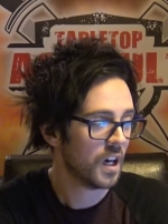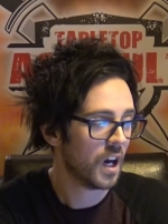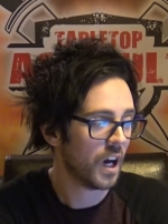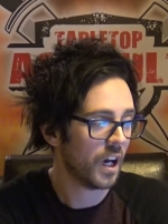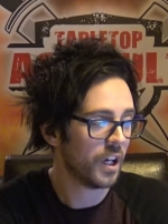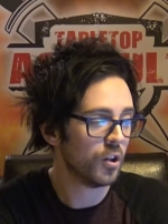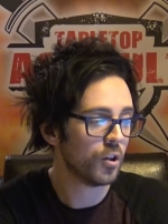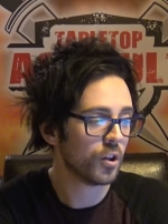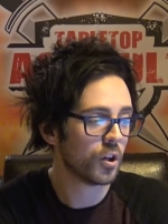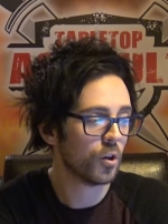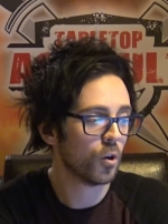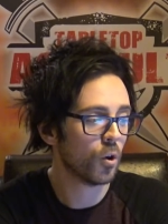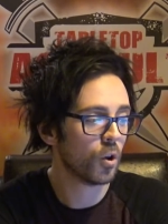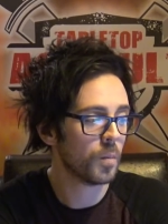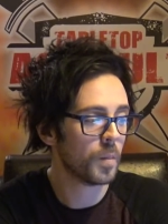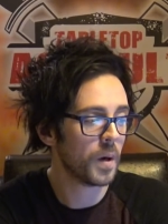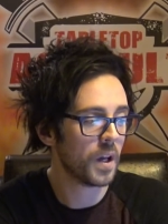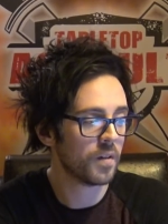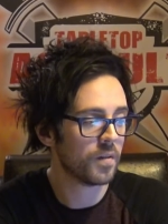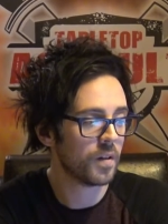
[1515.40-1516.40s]
and you can
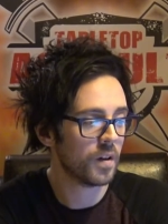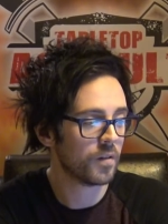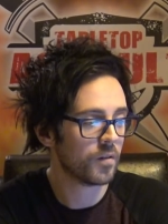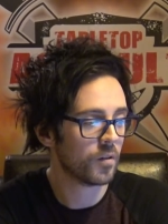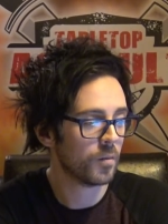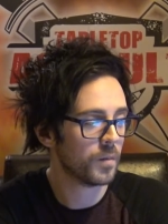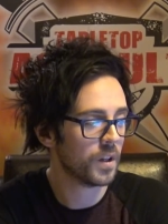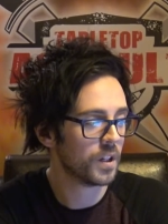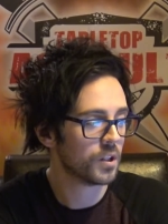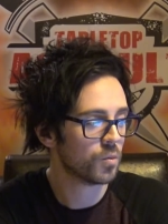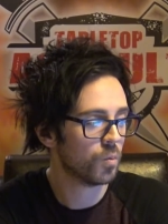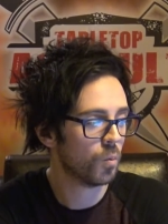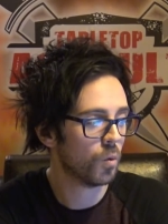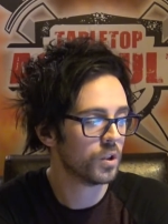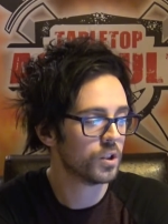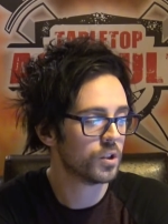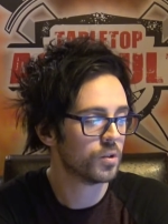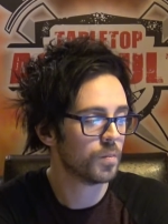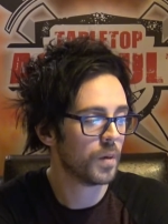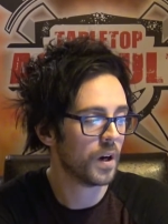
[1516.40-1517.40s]
only benefit from this
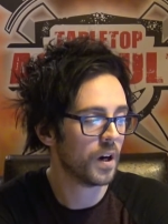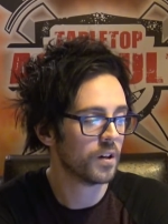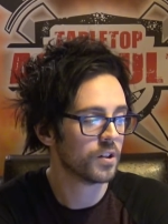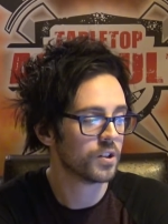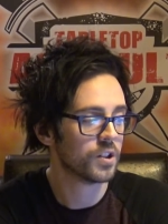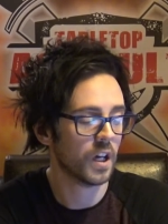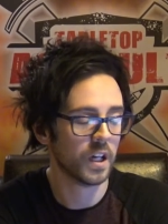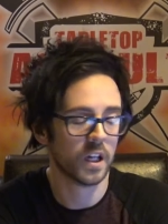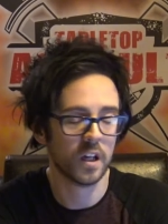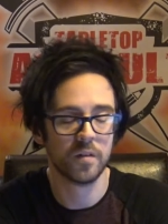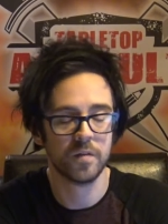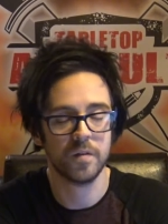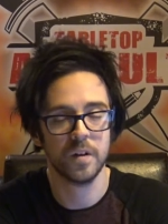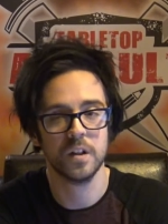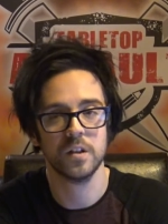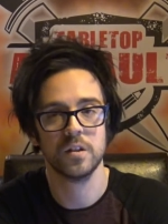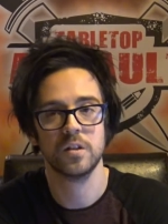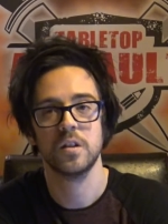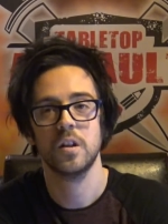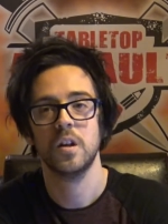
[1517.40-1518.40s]
once per psychic
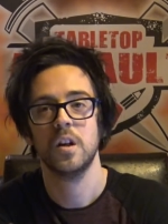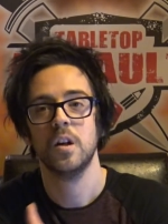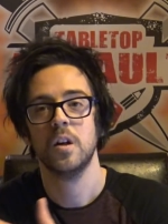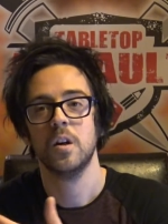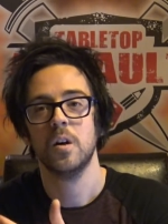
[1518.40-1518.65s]
phase.